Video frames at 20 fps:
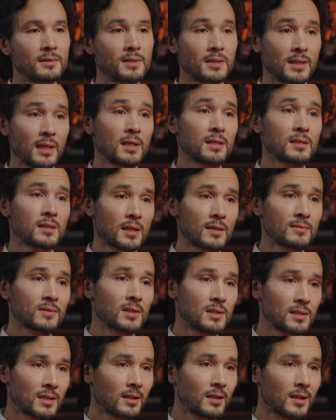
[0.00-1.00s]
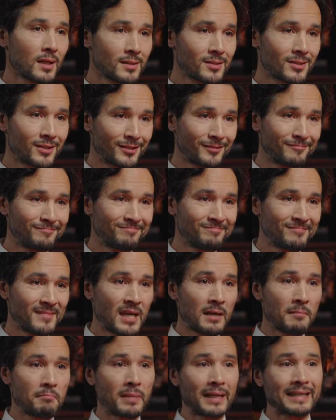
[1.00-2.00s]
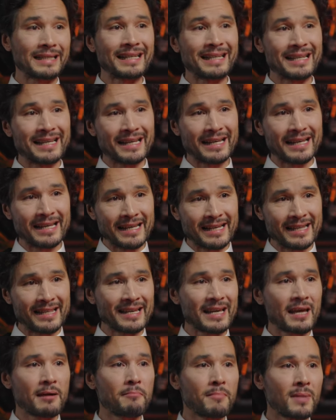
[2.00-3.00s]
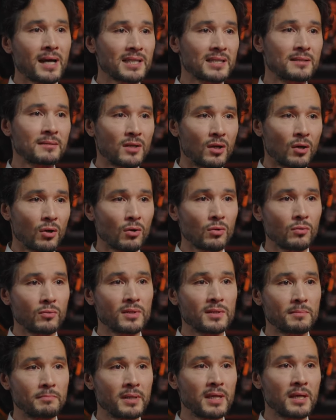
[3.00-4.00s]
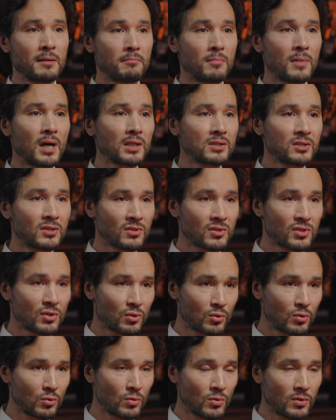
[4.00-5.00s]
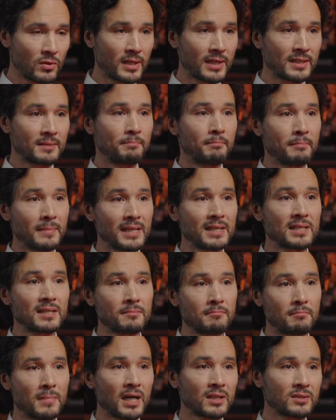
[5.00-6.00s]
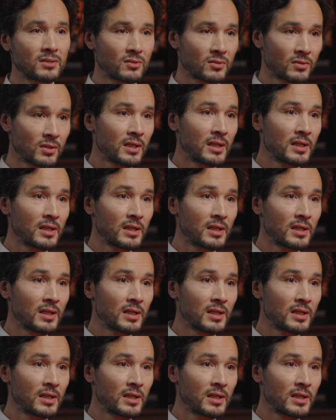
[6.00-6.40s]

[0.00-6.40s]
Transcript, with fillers: Stanislavski is a classic, but there must always be a modern school that meets modern